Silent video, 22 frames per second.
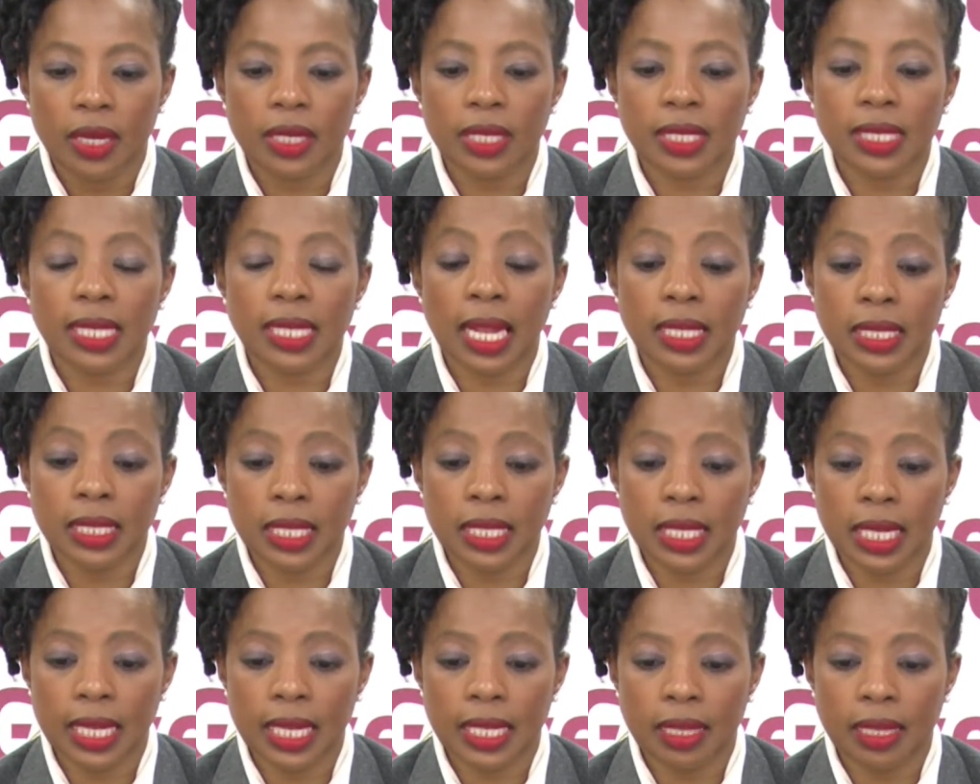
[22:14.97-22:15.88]

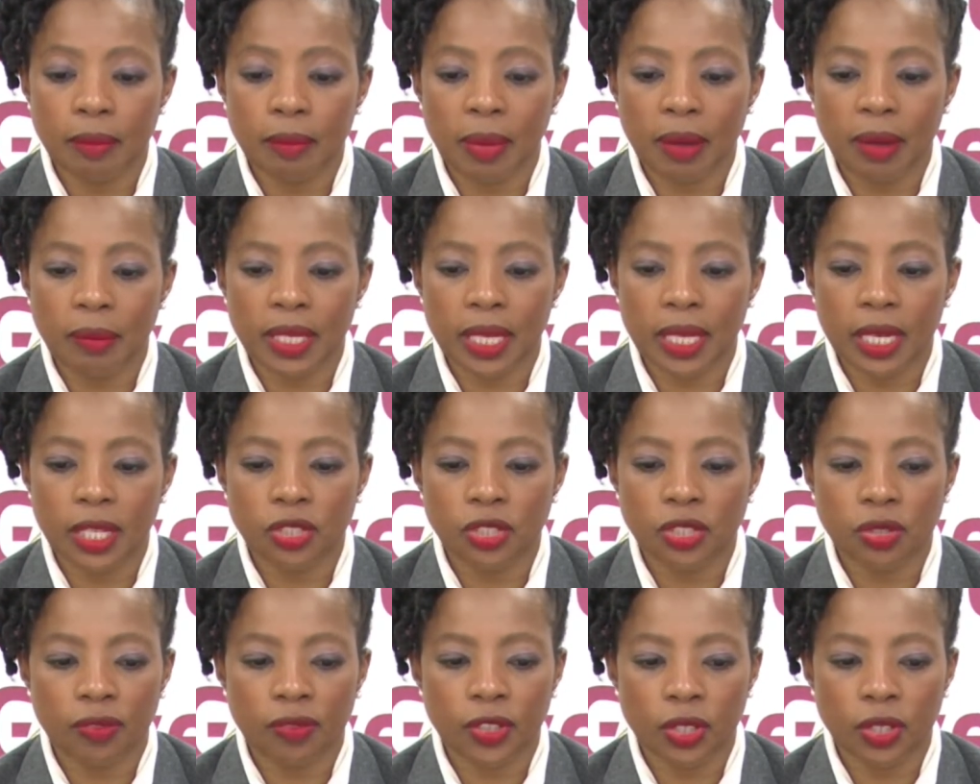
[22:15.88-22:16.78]
Resultantly, the
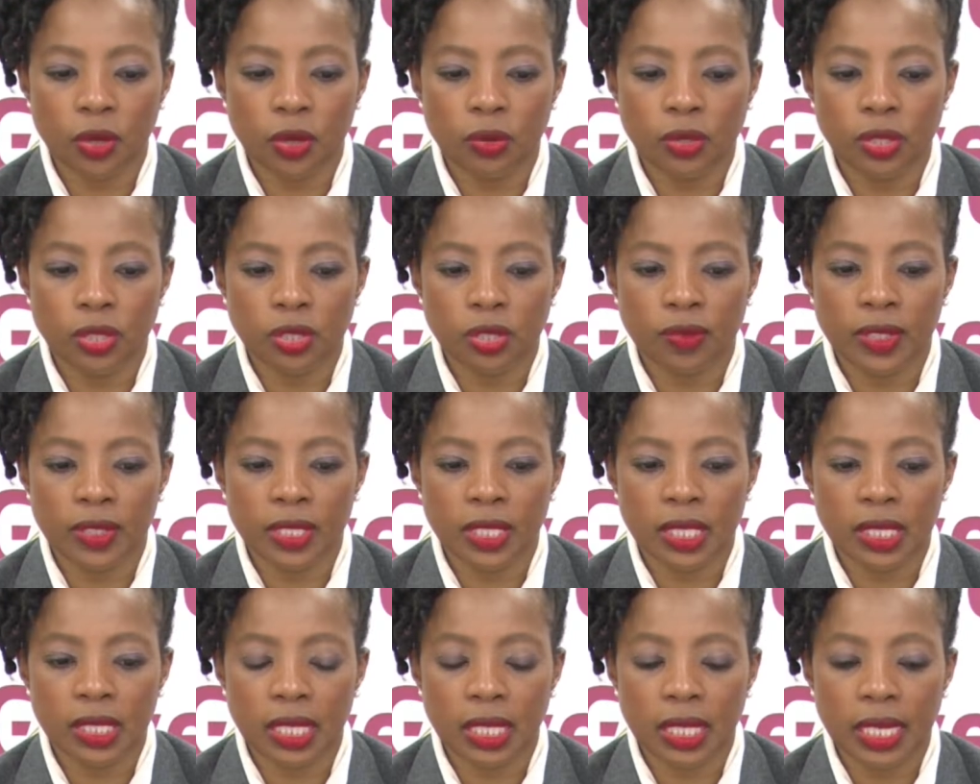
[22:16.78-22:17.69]
publication of the notice of the
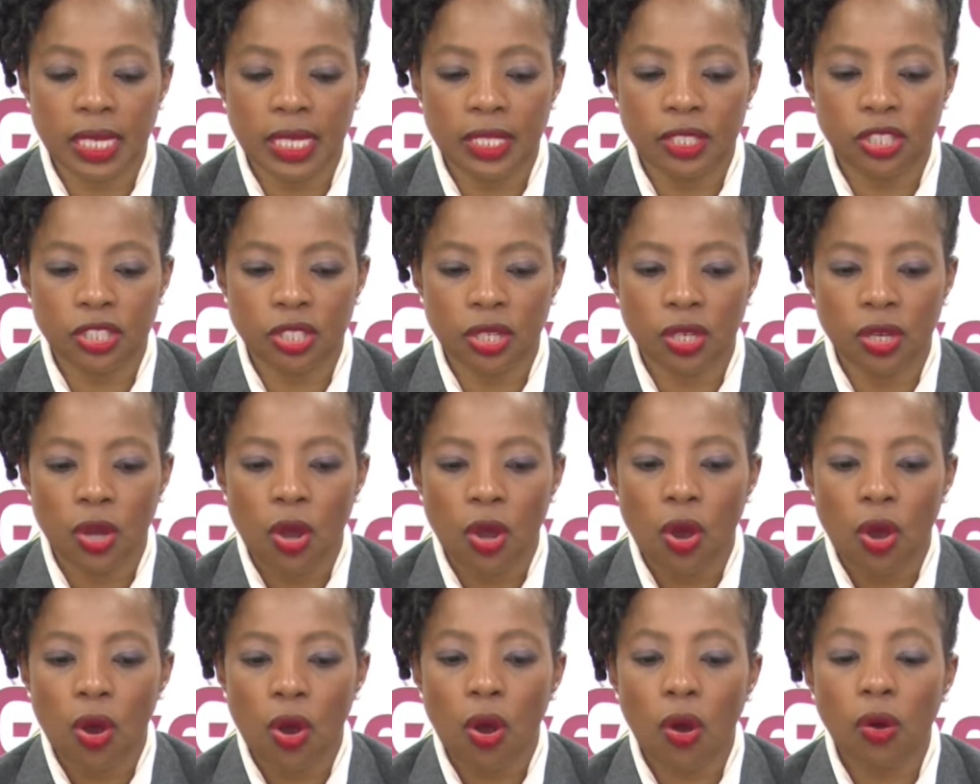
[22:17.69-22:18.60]
designation
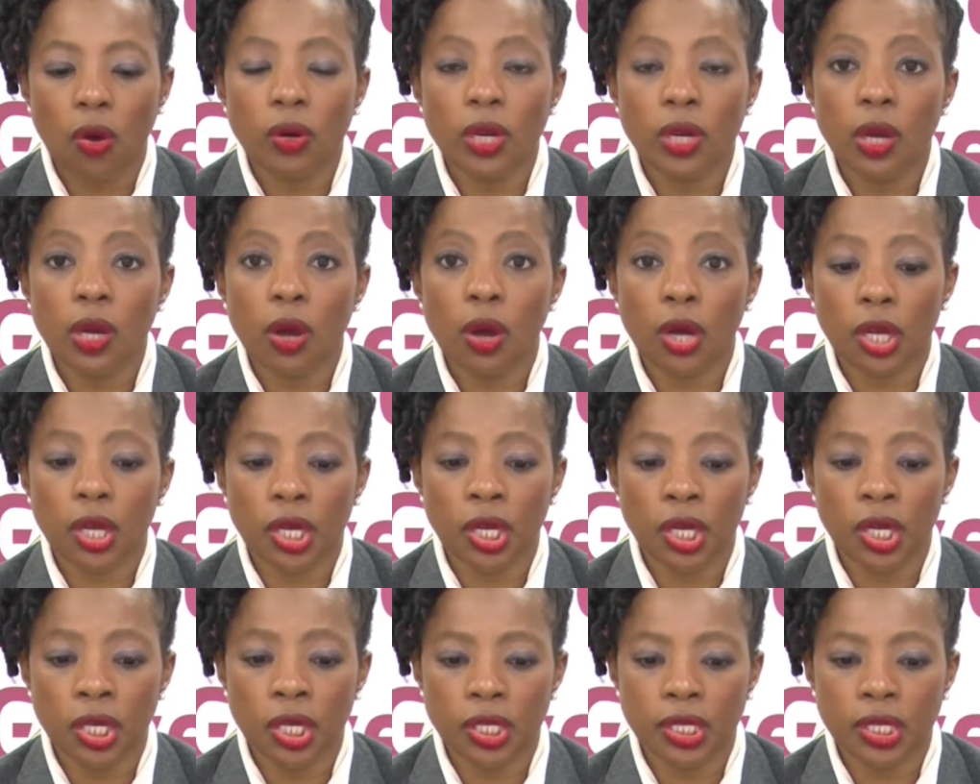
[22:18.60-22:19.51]
only
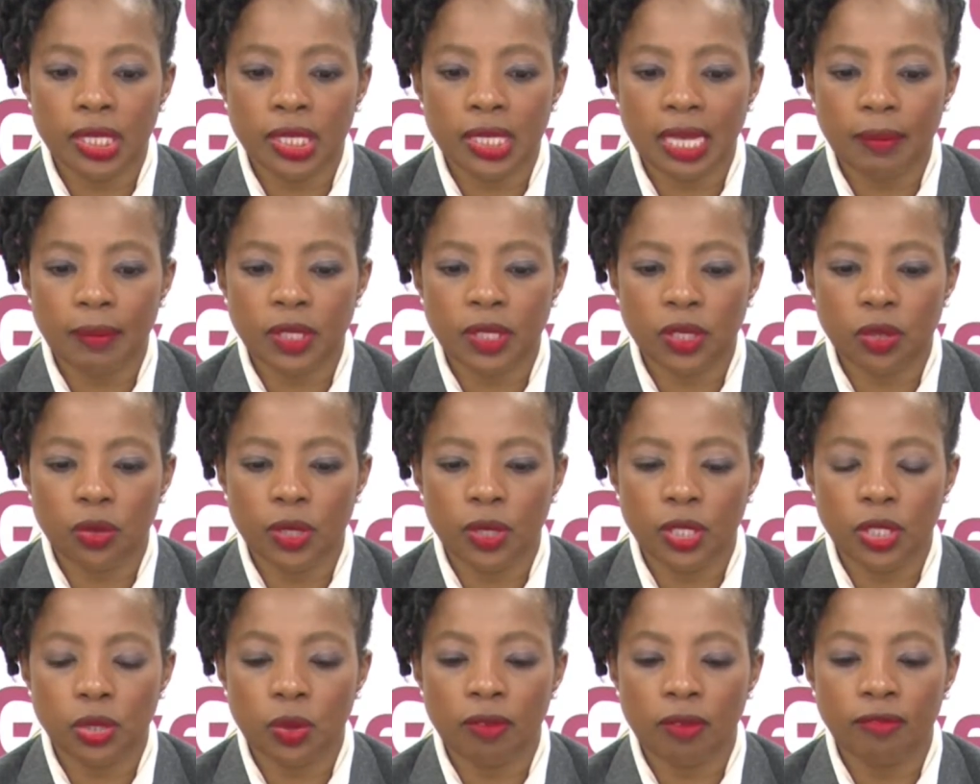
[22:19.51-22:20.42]
occurred
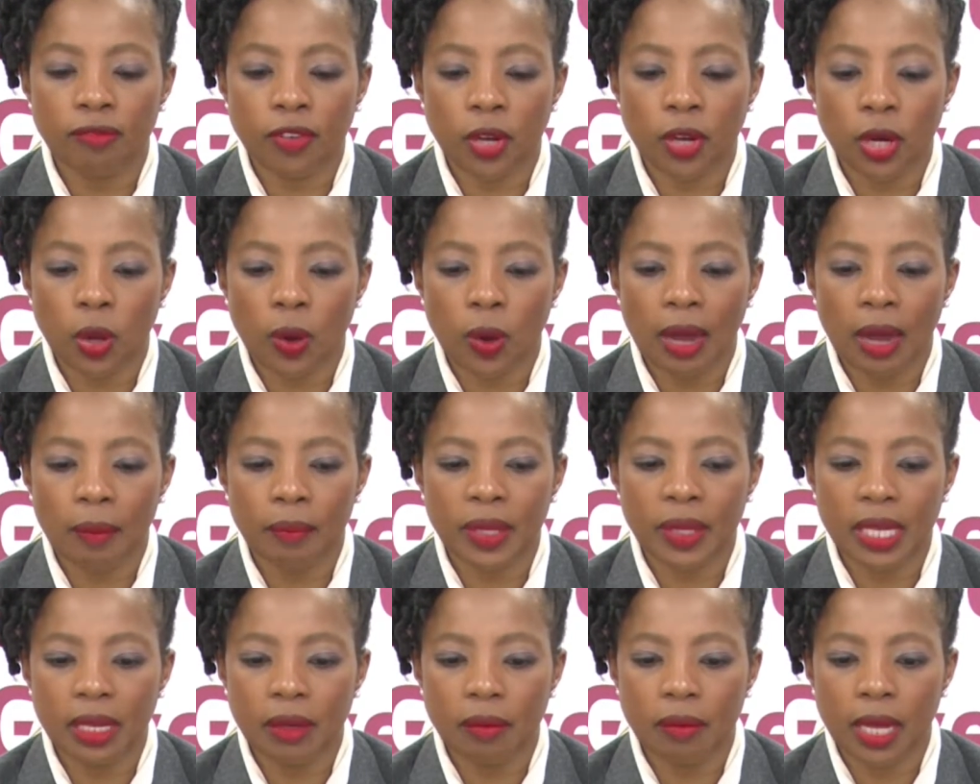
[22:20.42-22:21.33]
subsequent to a follow-up
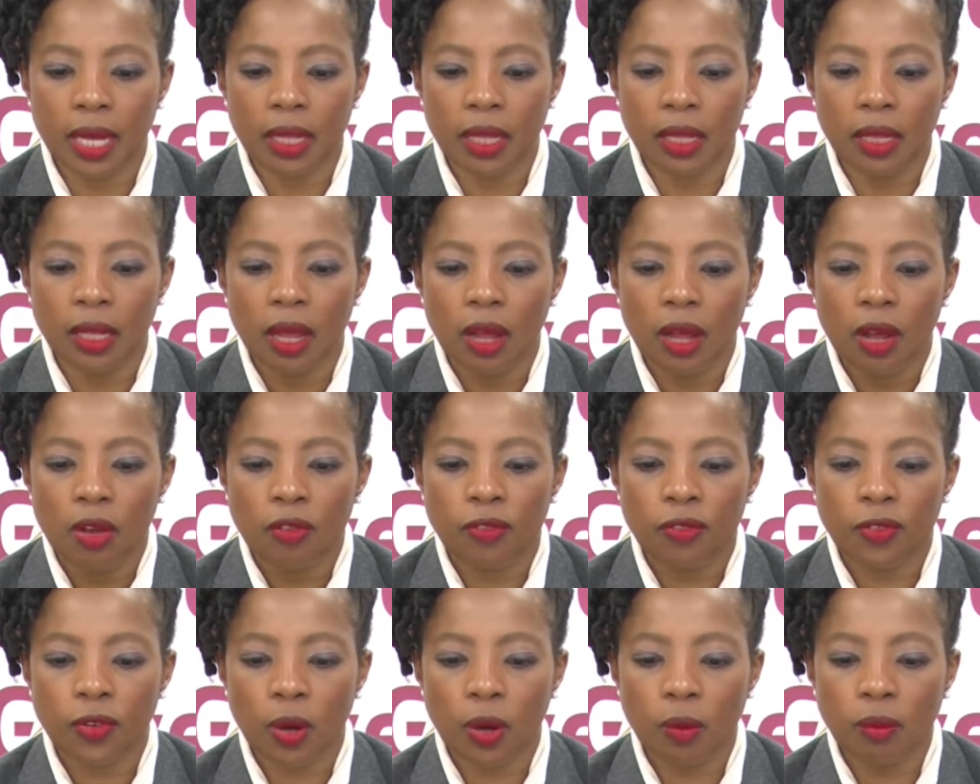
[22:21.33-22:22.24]
email
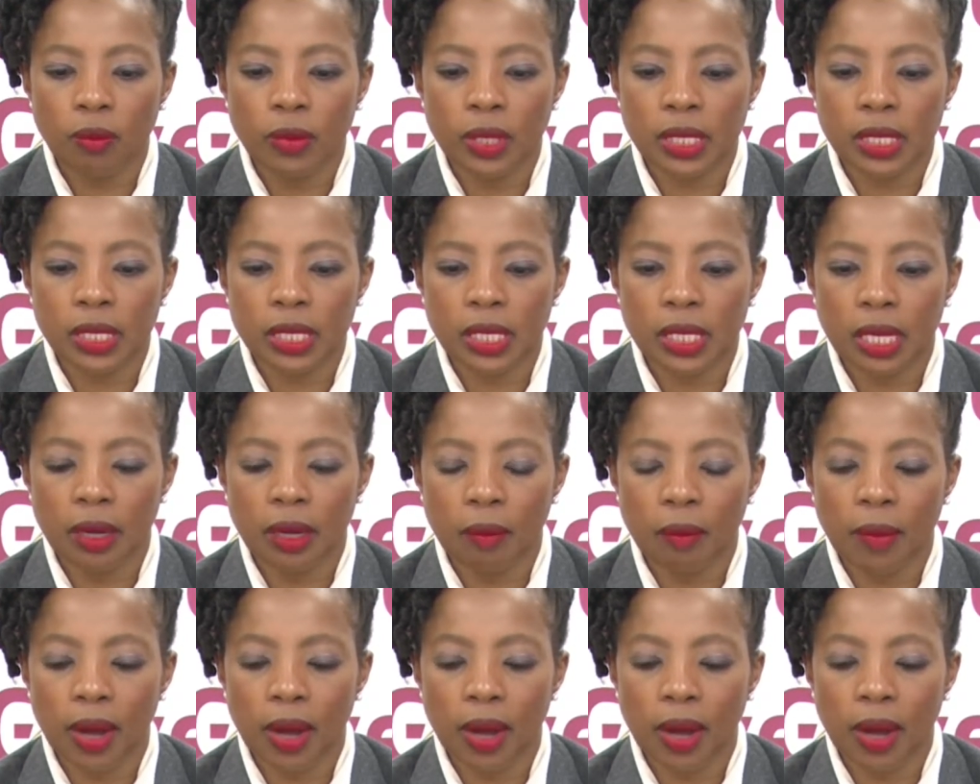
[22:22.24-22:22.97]
from Mr.